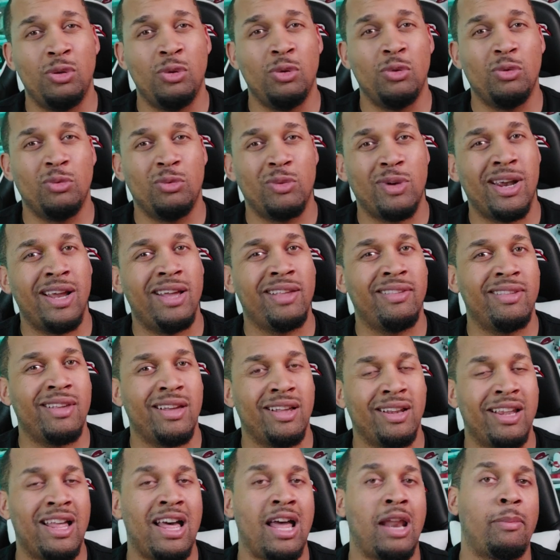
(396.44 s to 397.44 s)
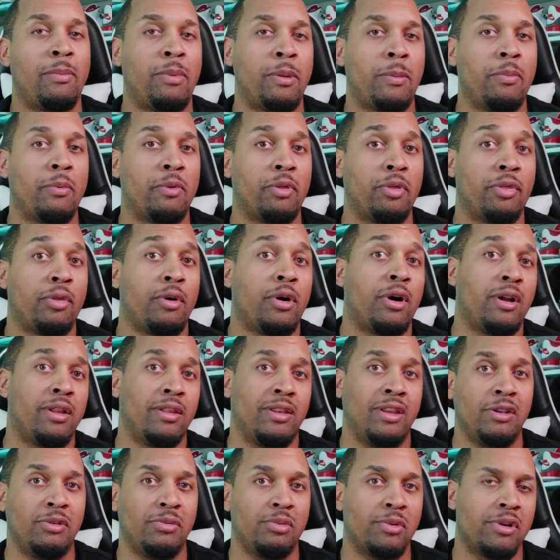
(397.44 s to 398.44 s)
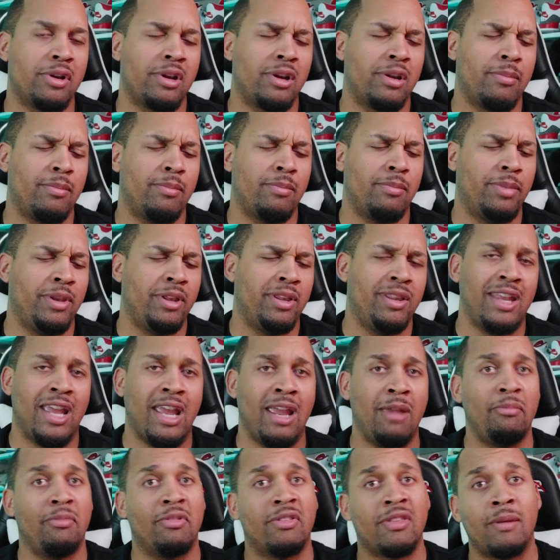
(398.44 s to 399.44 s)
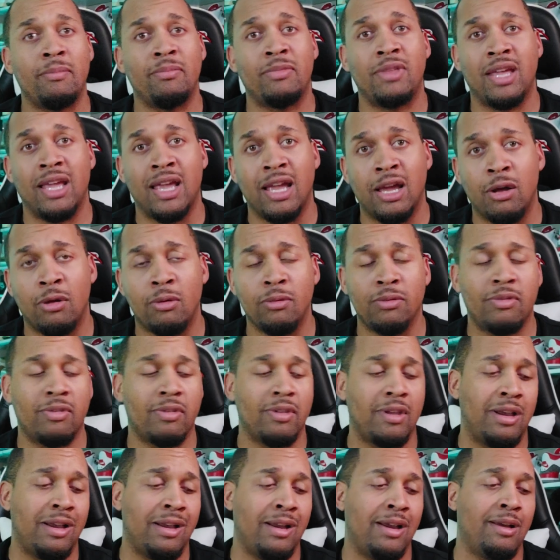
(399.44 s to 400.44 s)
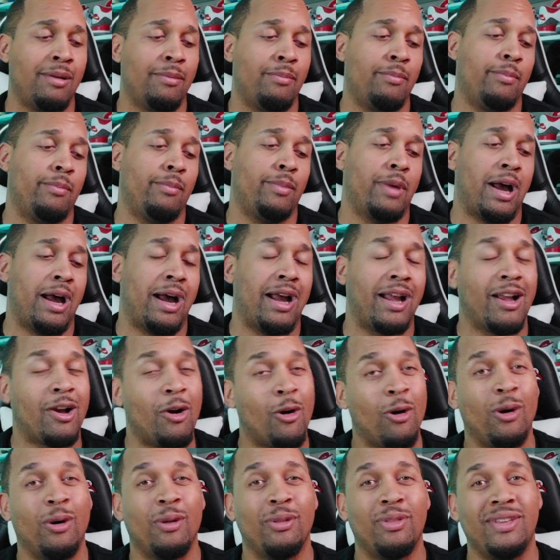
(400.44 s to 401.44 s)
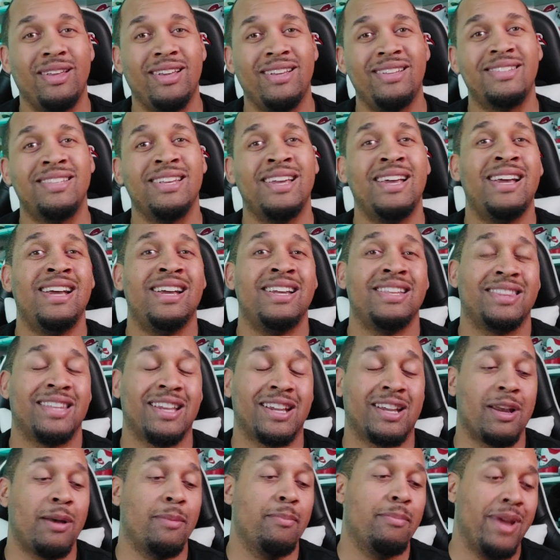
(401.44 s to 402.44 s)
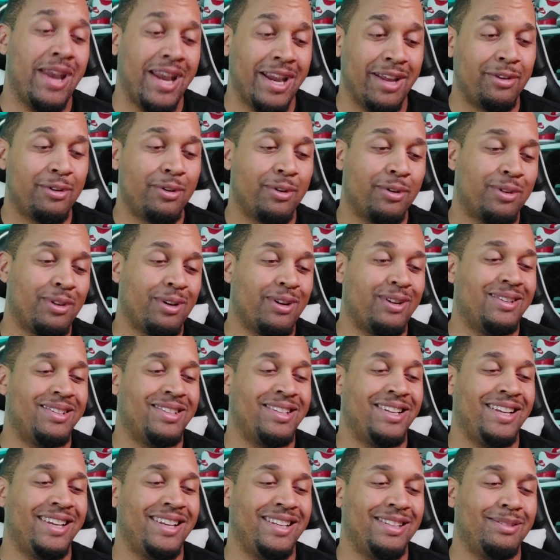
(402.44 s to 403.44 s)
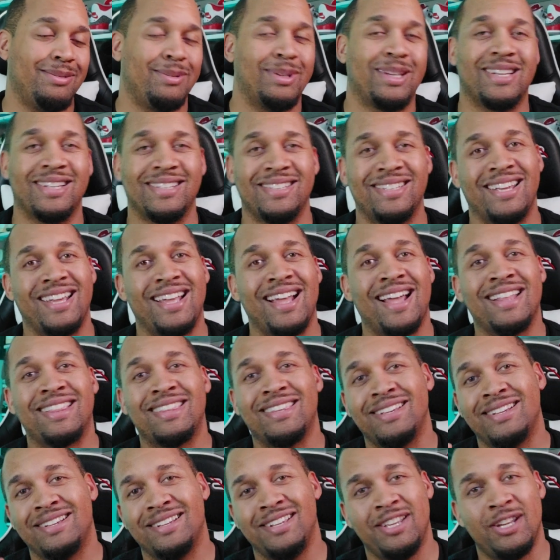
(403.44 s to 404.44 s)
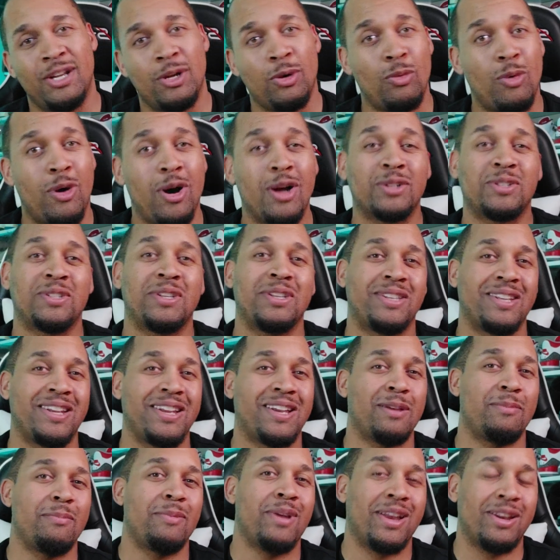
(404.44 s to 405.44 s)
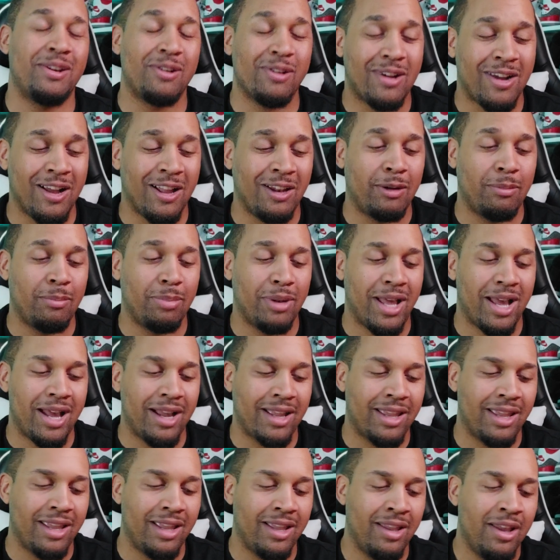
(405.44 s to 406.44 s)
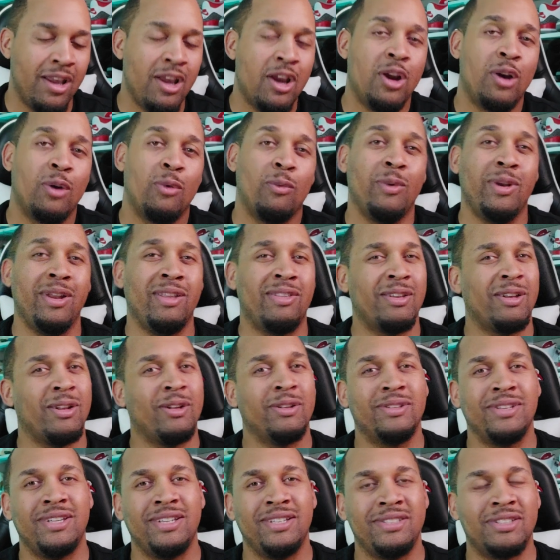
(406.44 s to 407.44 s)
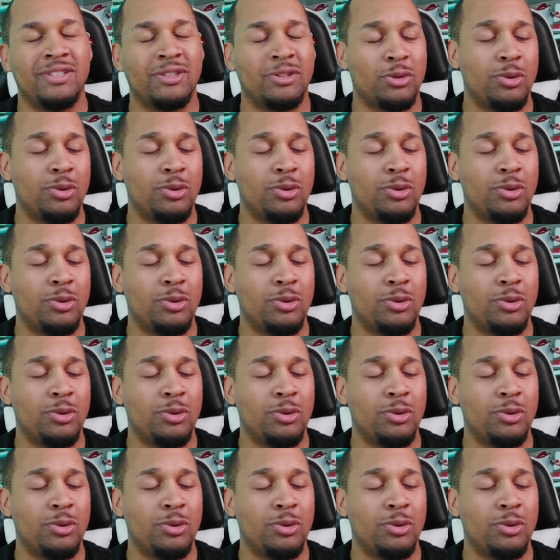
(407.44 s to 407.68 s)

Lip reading: Dune Reds. Now, a lot of people thought these were gonna be named something else. I call these the Commander 13s because they got the, you know, Washington Commander color blocking. Retail on these is